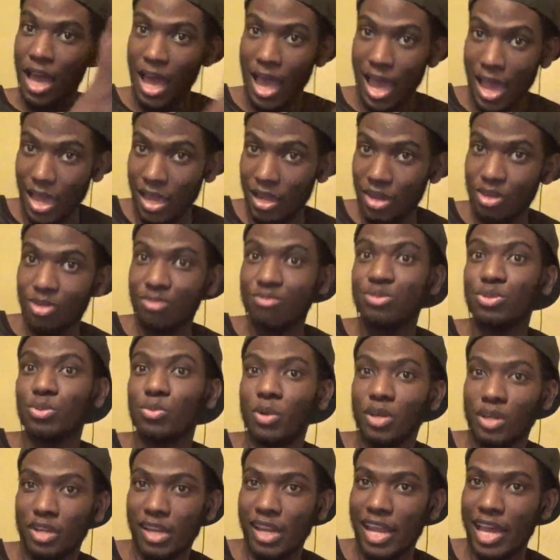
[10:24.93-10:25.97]
I love to
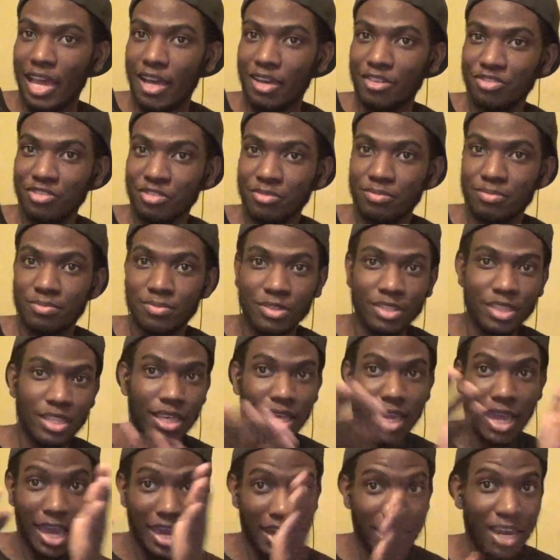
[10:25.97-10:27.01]
wanna laugh,
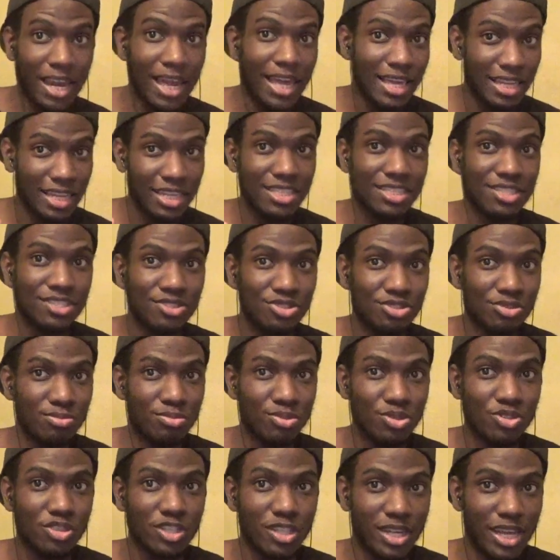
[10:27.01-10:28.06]
and I like listen to
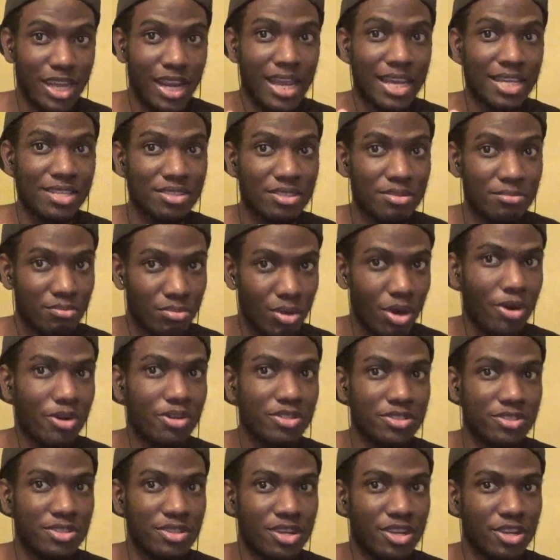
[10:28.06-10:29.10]
music that has some
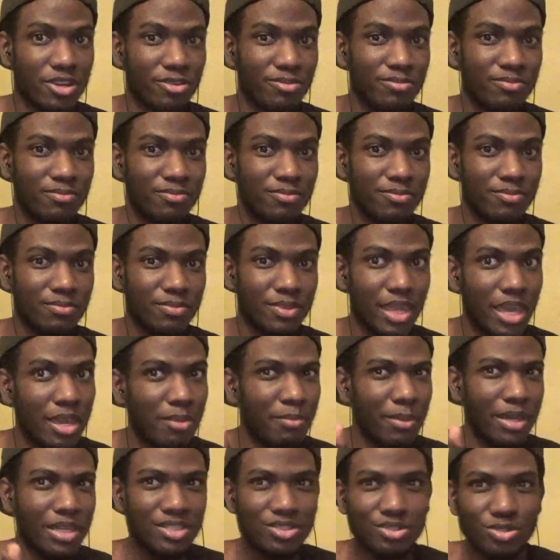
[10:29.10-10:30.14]
bars in there and
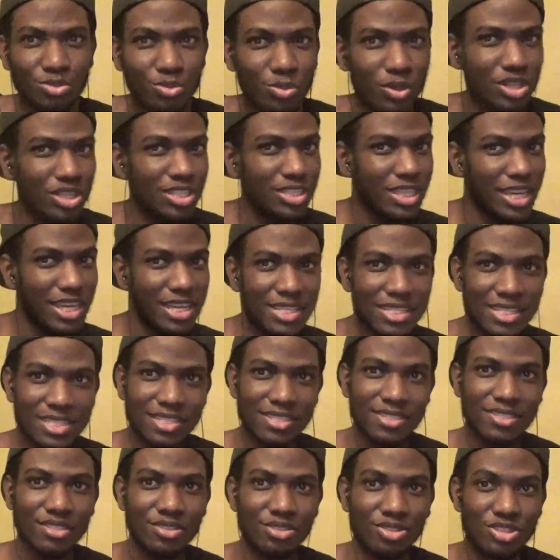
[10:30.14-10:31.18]
makes you want to dance and
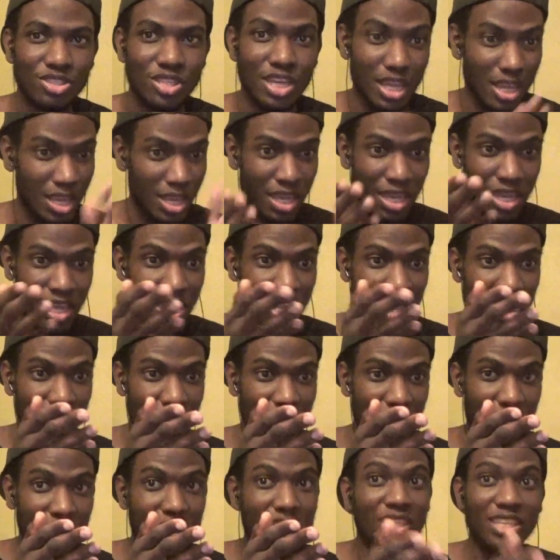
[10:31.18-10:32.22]
such.
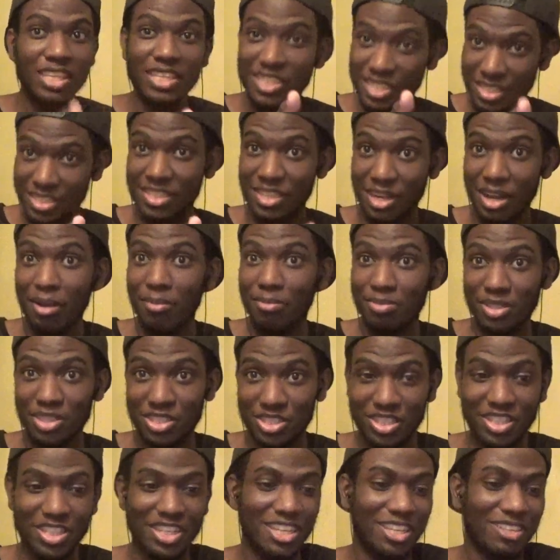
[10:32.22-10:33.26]
This is
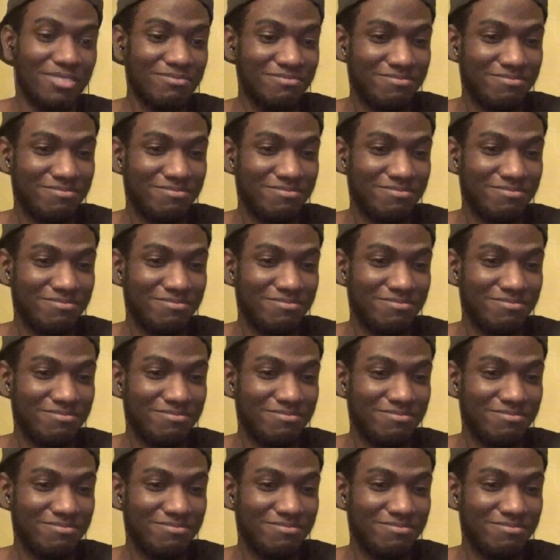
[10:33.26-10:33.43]
accomplishing it.